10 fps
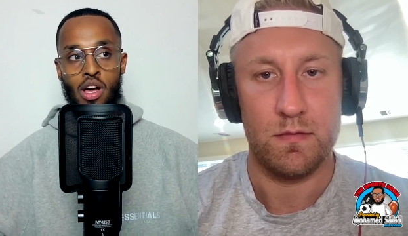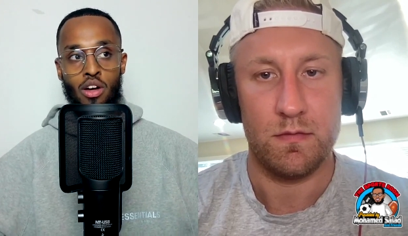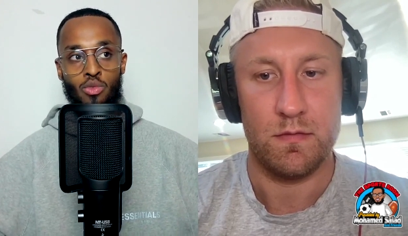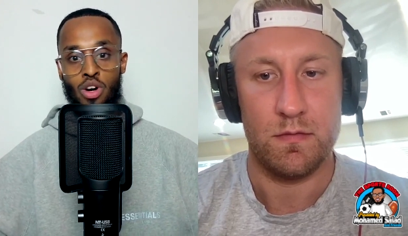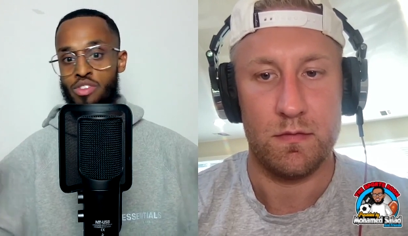
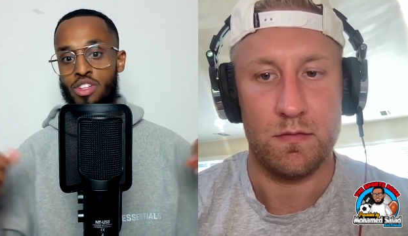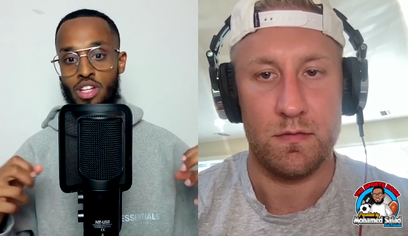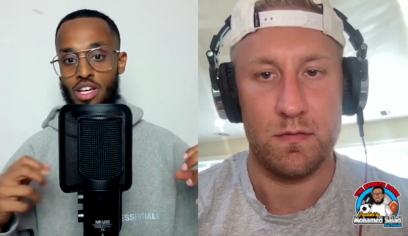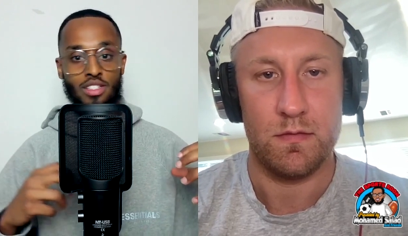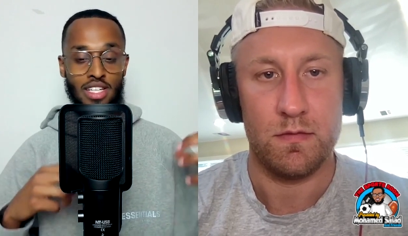Speaker 1: rather than
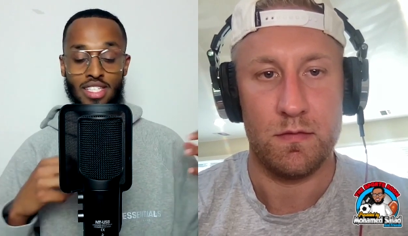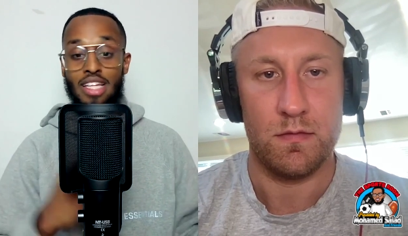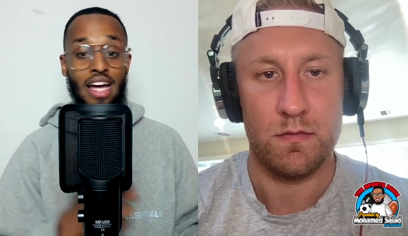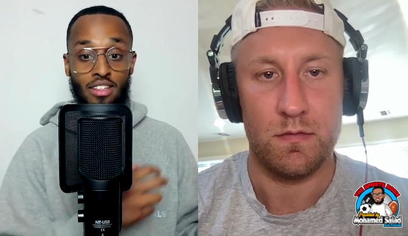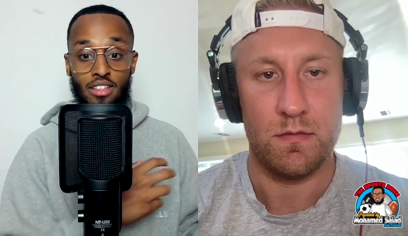a, a,
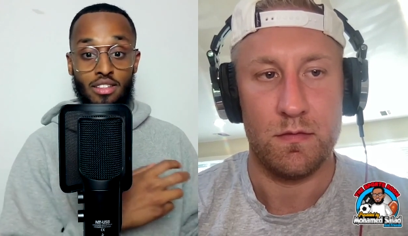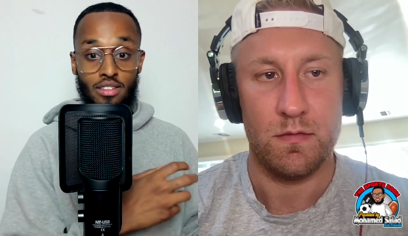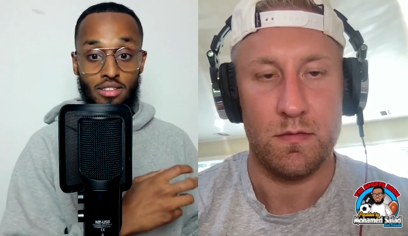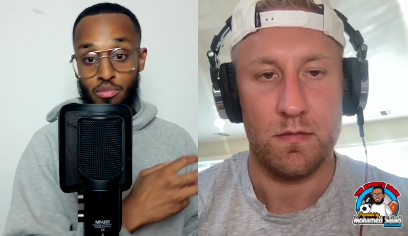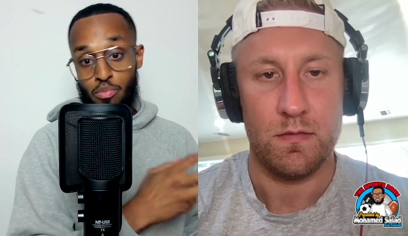standard
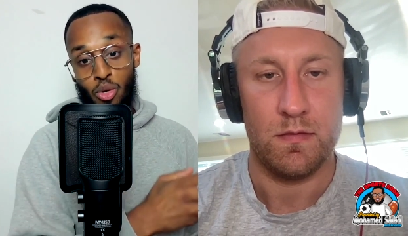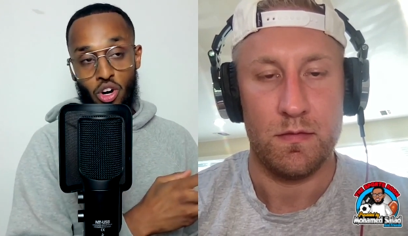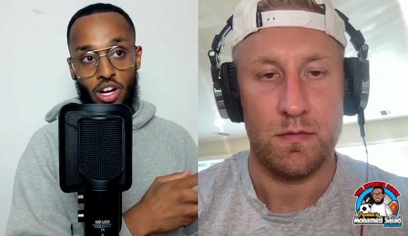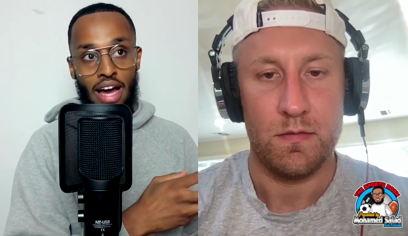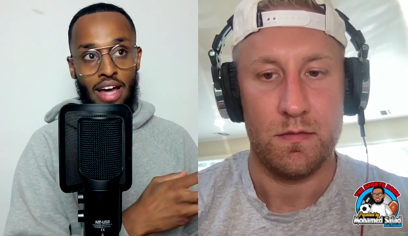
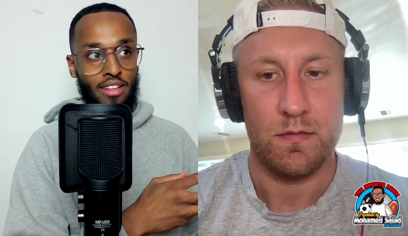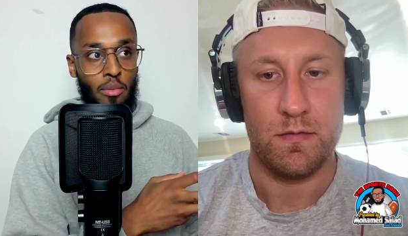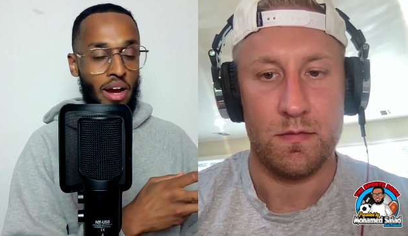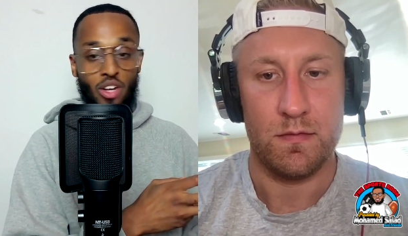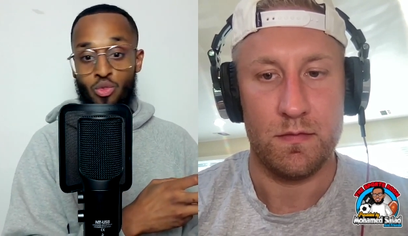block, and
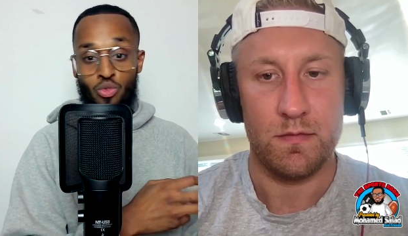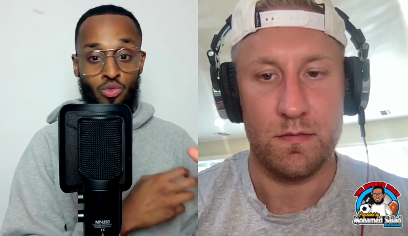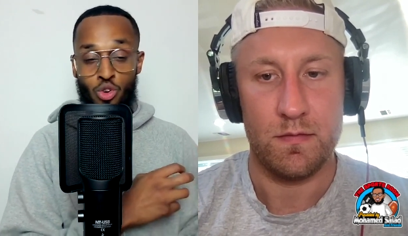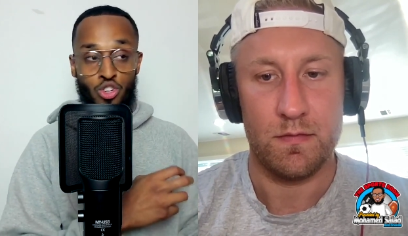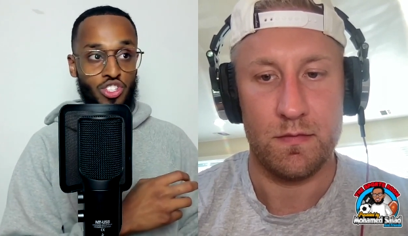apparently
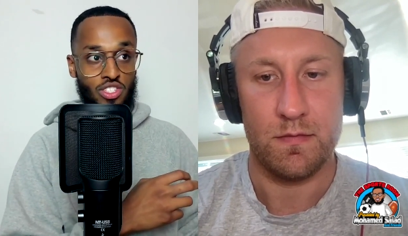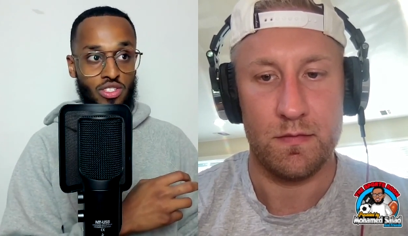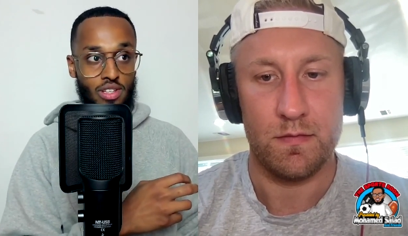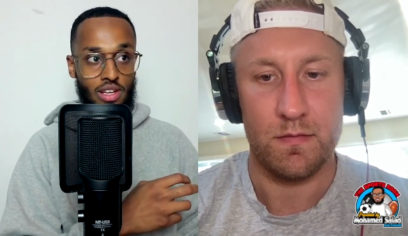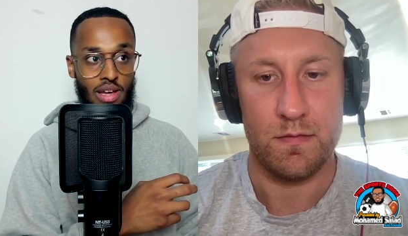Rodgers
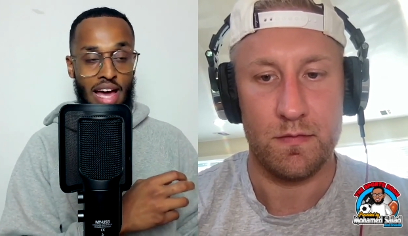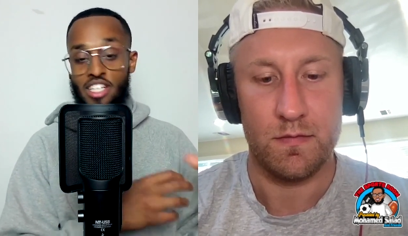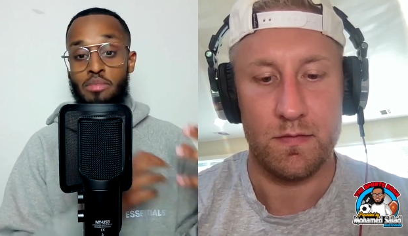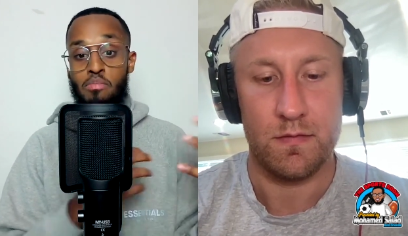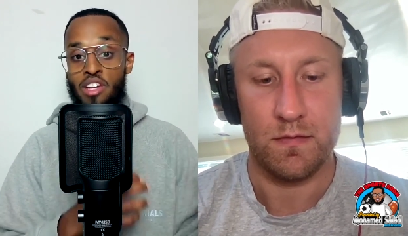
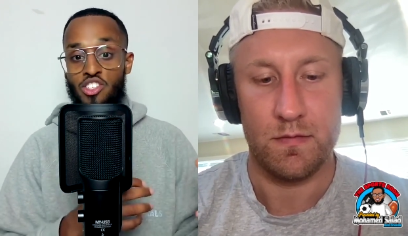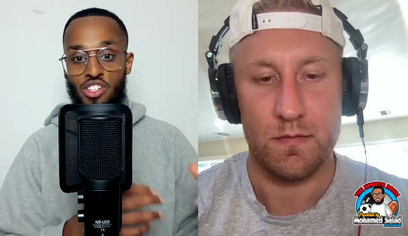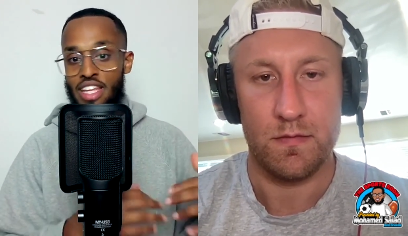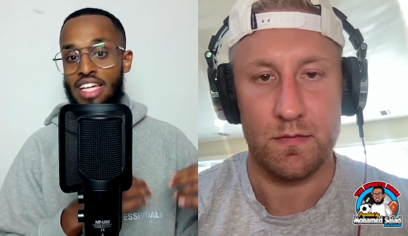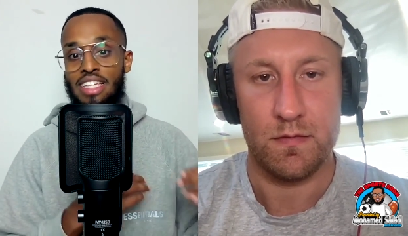actually
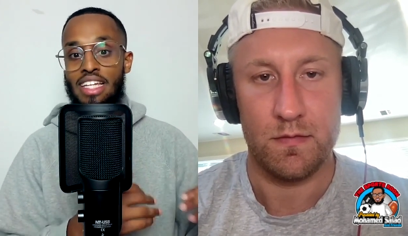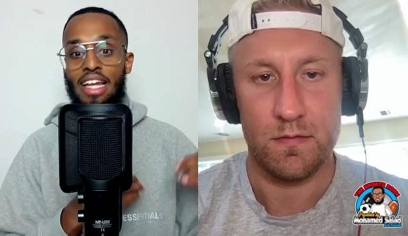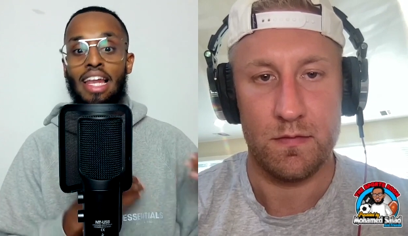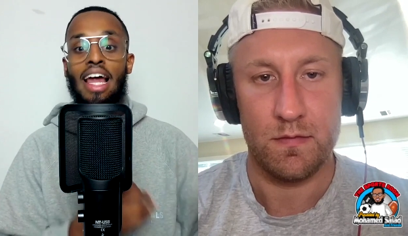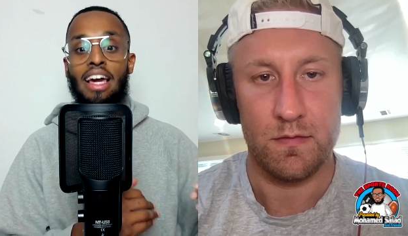mentioned that he didn't
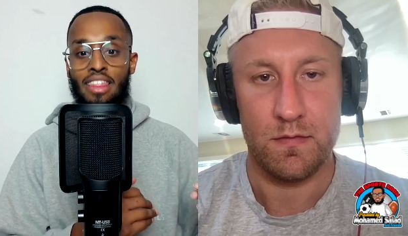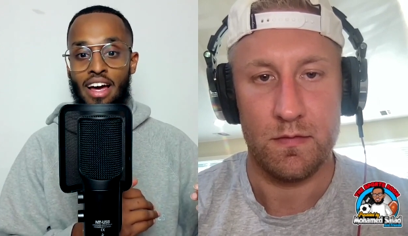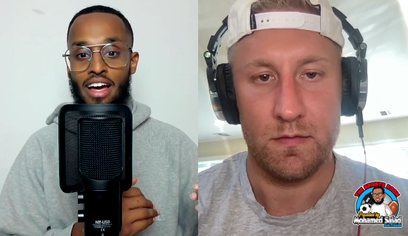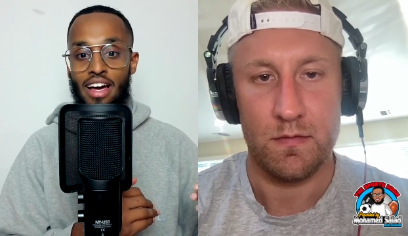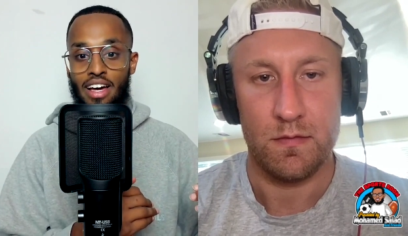like that,